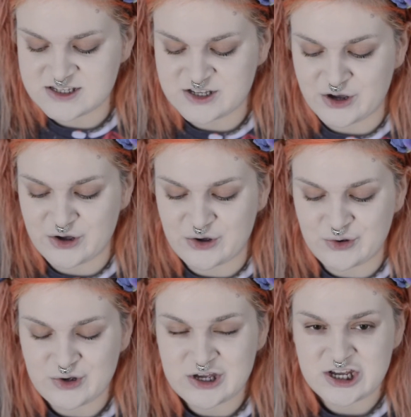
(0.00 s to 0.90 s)
So
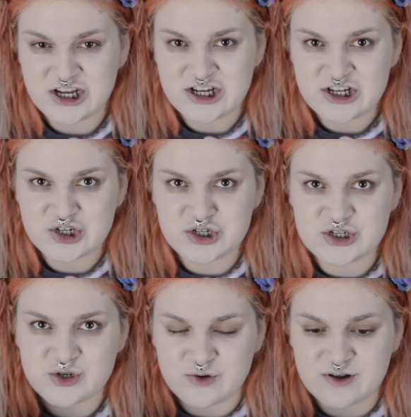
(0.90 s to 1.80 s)
she
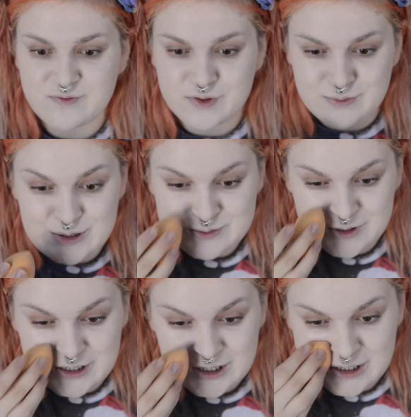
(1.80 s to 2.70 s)
sold it for the most
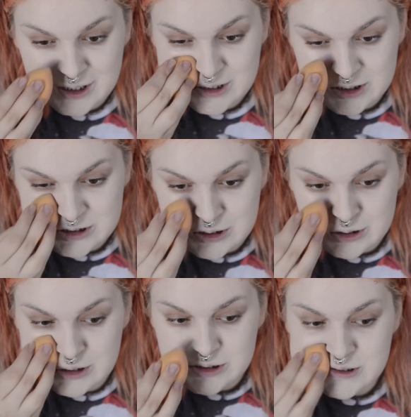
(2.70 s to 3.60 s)
money she
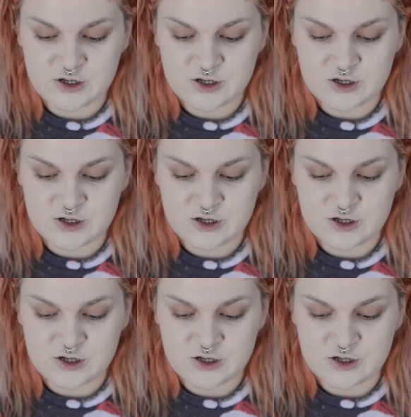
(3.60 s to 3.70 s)
could,